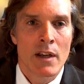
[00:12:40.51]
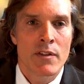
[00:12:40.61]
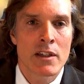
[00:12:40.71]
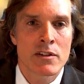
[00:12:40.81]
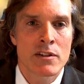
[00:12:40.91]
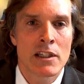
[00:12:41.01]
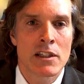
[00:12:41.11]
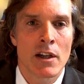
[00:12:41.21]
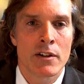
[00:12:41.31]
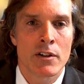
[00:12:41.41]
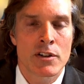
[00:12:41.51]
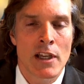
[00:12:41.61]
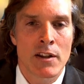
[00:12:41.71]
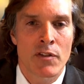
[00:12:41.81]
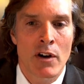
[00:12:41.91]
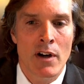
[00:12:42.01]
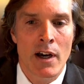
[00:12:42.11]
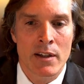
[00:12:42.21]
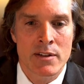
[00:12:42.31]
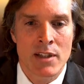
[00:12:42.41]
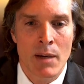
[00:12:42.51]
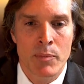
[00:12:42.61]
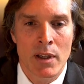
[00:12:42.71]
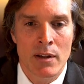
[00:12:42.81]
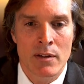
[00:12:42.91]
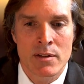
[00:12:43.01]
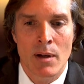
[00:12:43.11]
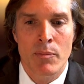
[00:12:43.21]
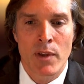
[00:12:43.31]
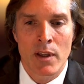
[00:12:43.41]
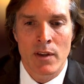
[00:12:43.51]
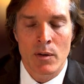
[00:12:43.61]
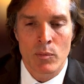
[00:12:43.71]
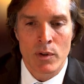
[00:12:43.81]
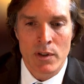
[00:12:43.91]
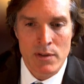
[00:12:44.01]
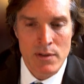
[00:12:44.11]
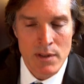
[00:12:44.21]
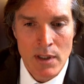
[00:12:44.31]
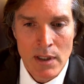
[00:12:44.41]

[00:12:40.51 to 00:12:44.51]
they just needed to understand that they're not accepting something that was